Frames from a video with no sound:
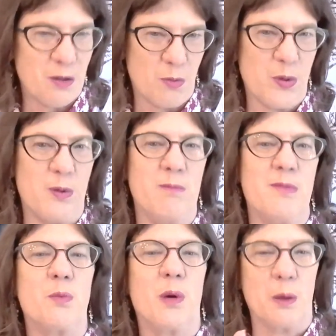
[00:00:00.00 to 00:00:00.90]
to be in
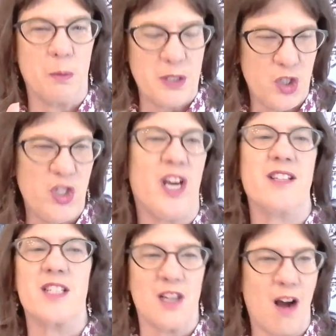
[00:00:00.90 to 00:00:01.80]
rooms where it was
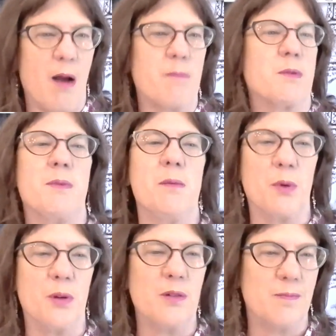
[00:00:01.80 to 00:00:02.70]
just ops
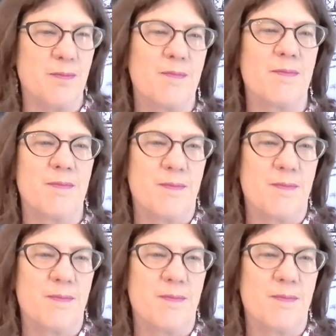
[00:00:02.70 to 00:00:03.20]
people.